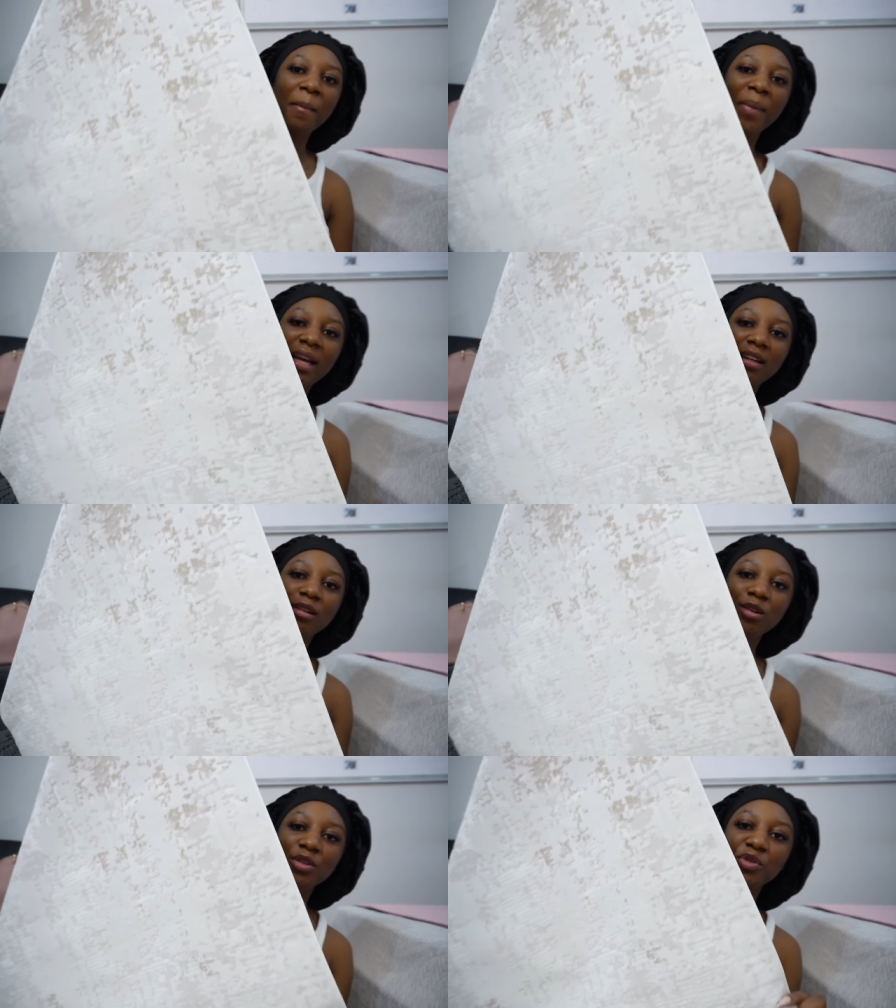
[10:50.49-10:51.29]
but it
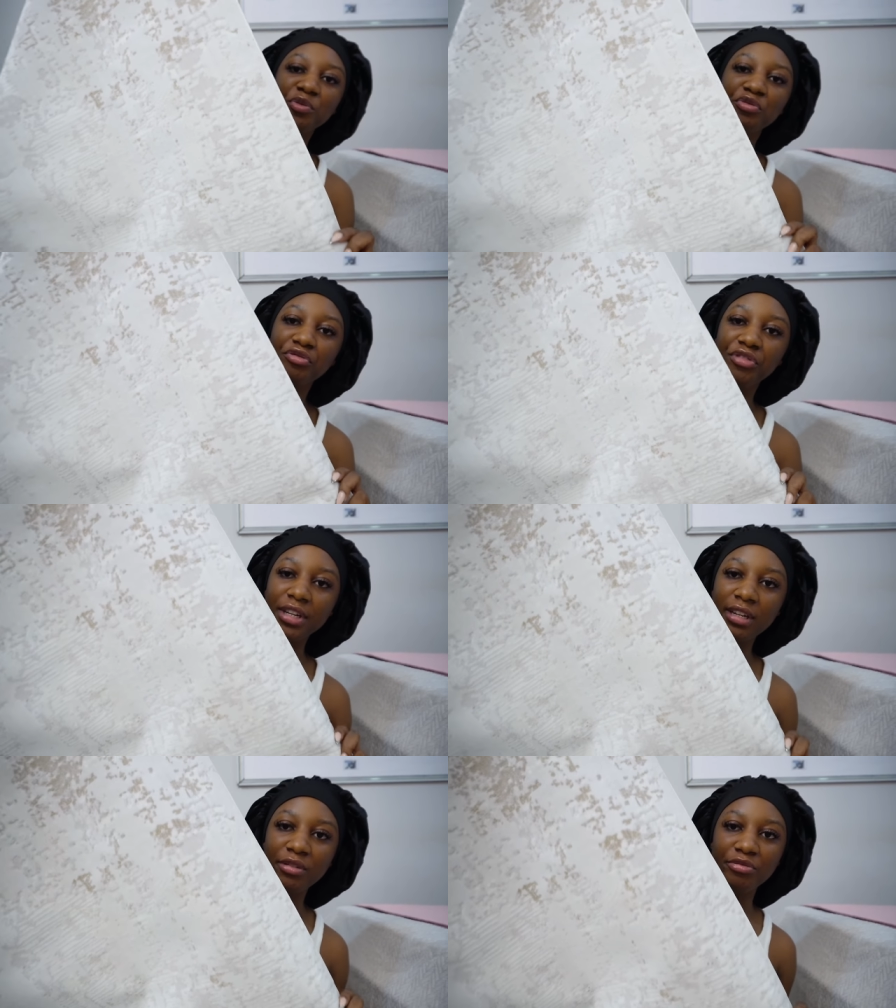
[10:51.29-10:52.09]
looks
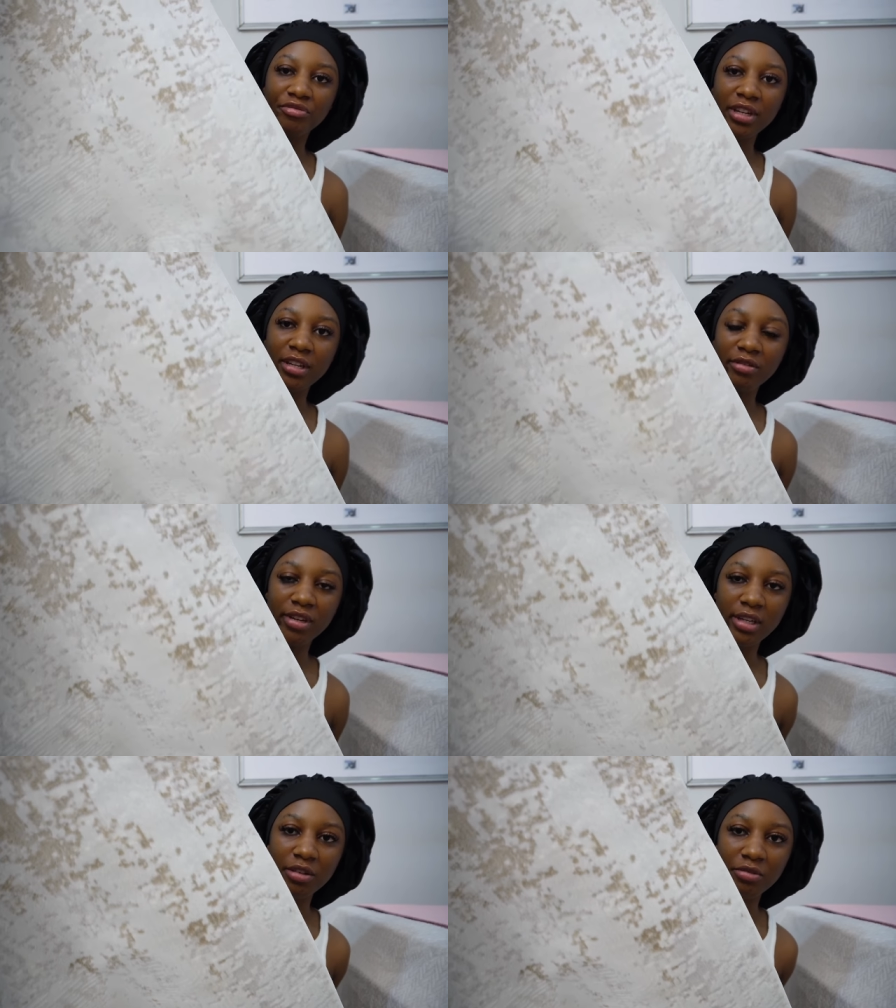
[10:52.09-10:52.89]
really really
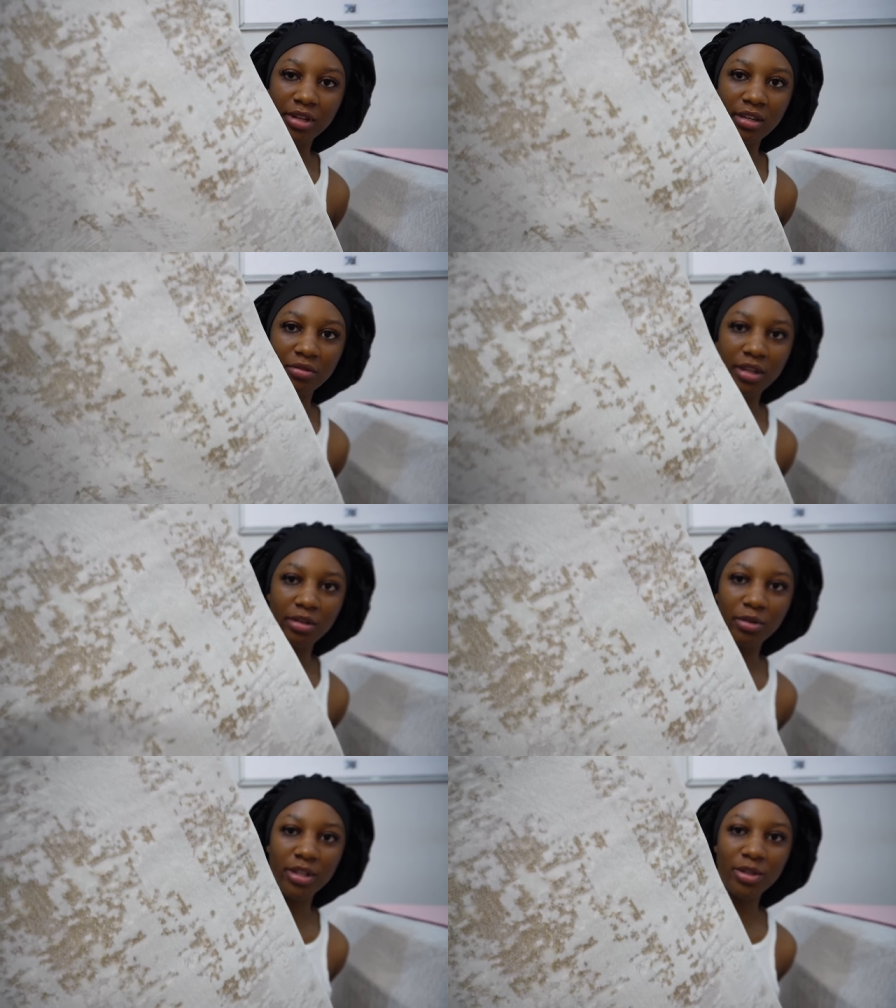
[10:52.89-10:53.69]
really really really
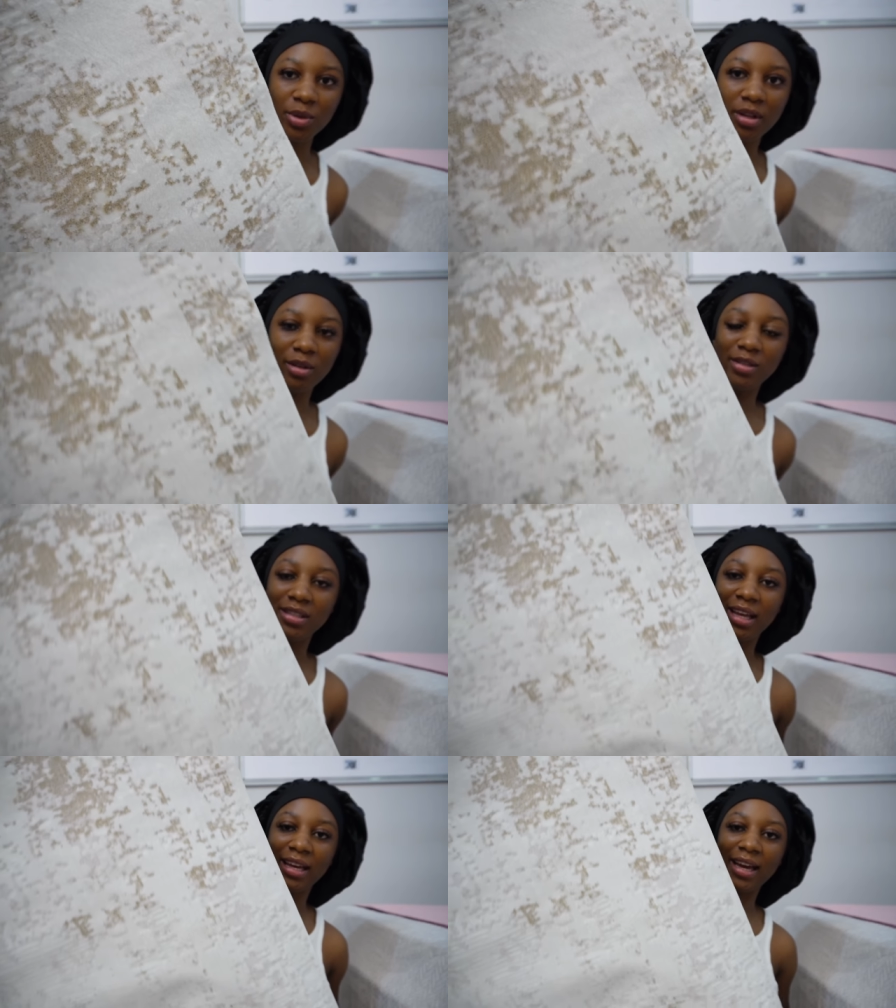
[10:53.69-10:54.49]
good this is what it
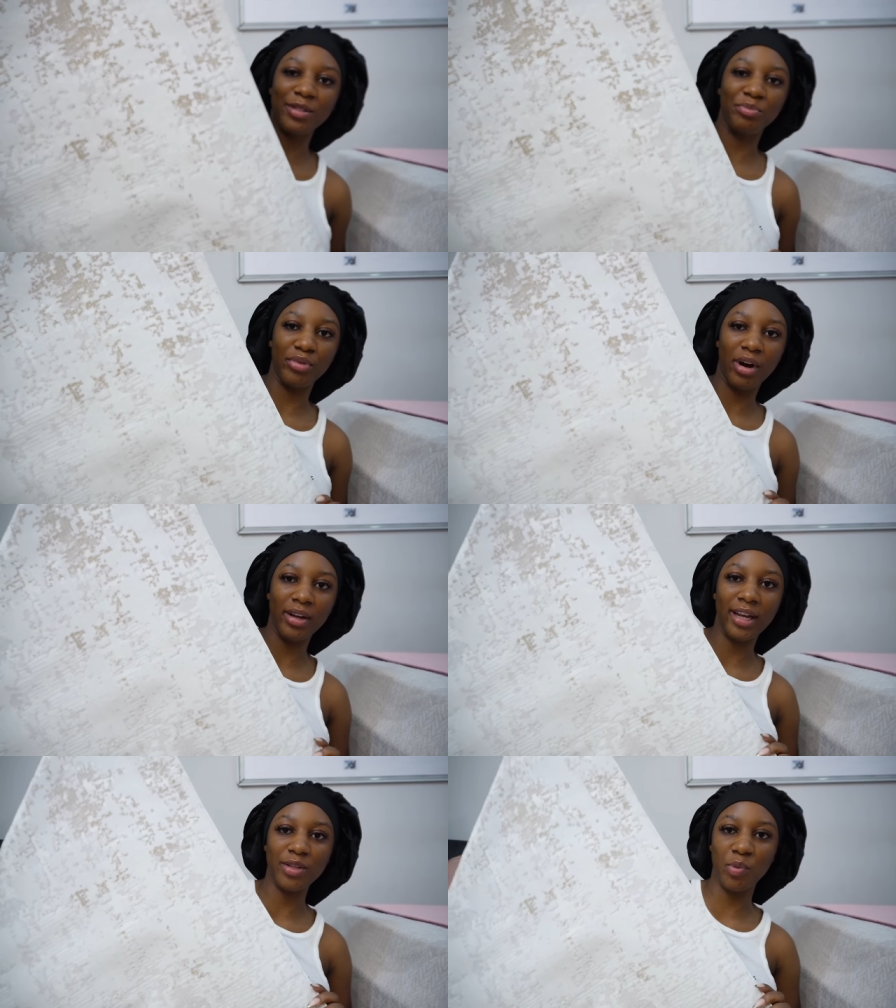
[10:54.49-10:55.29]
looks like it has brown
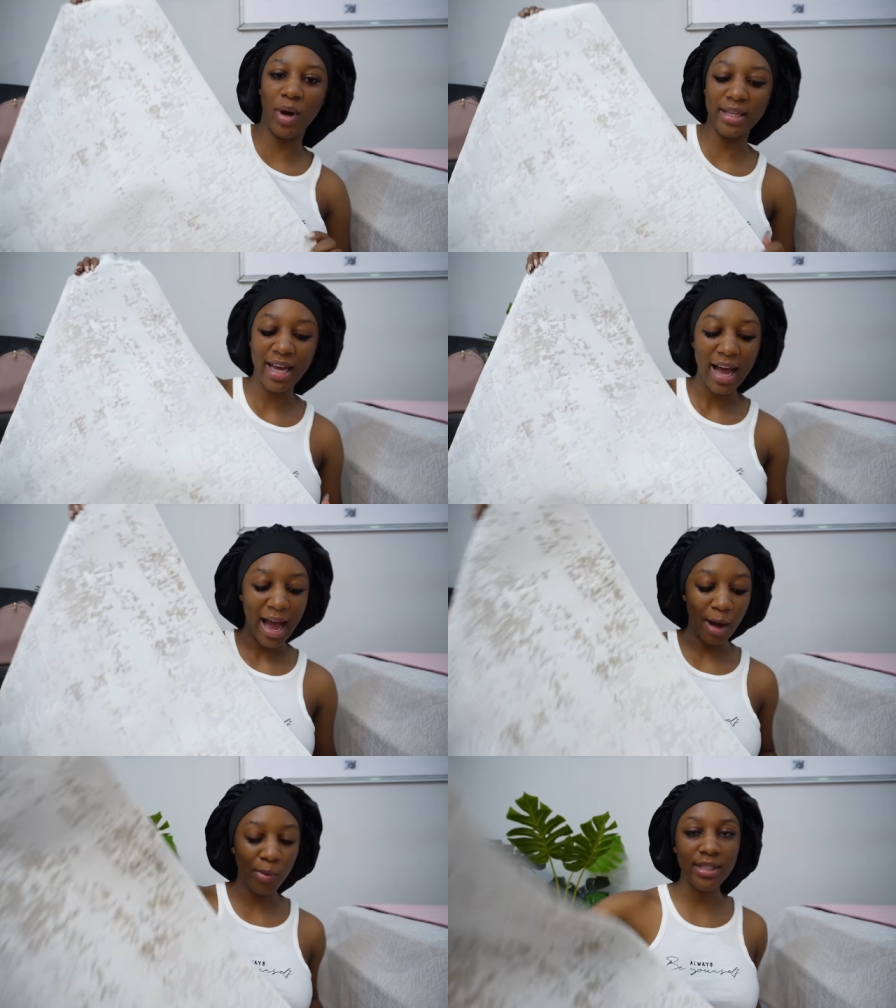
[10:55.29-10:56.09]
it has white
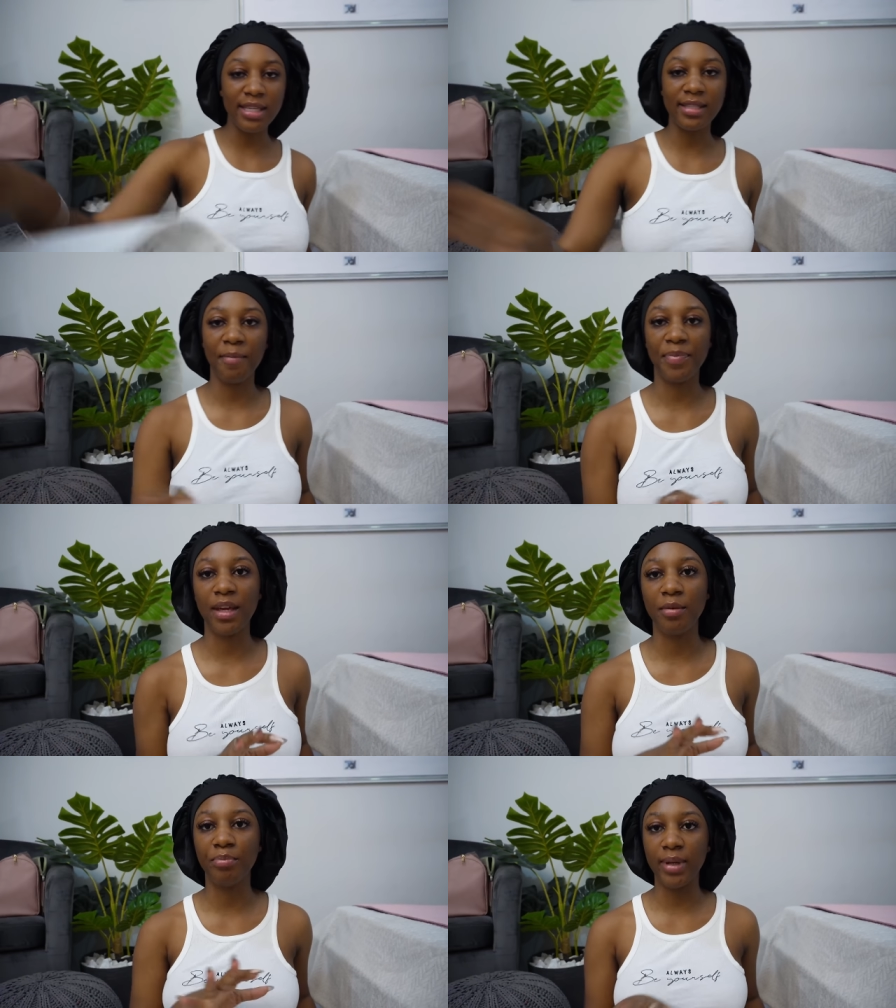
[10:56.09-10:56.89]
i wanted
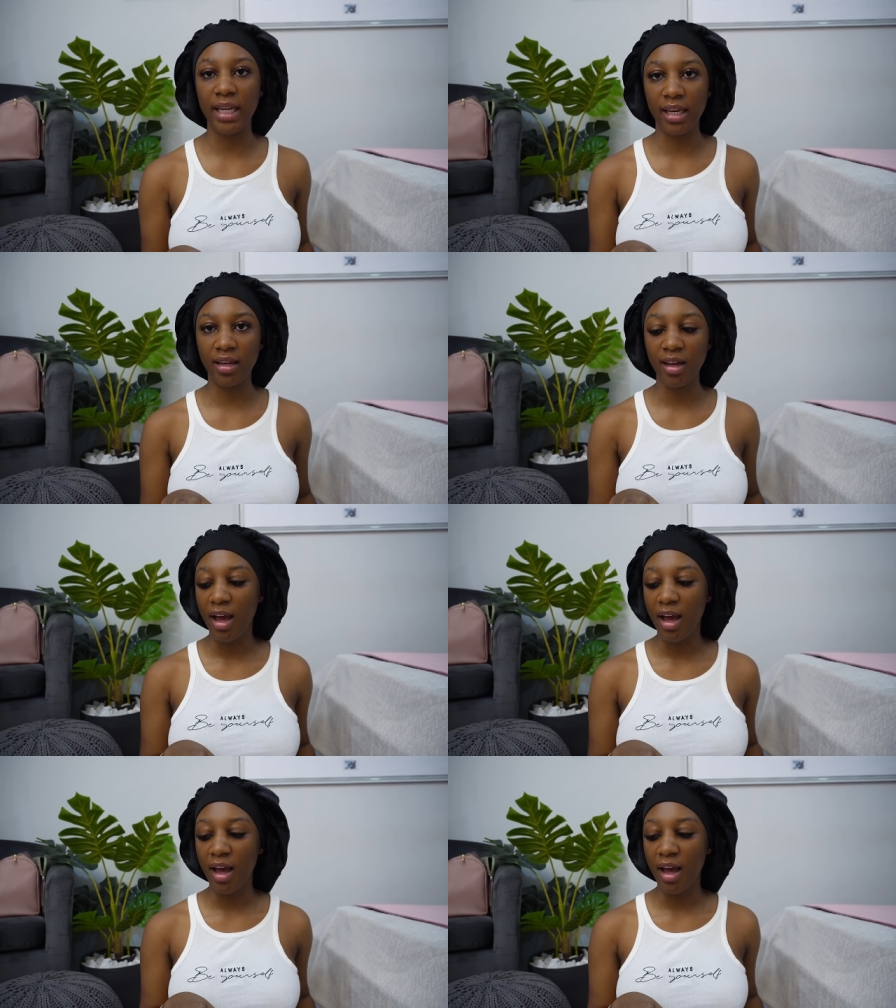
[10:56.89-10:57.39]
something plain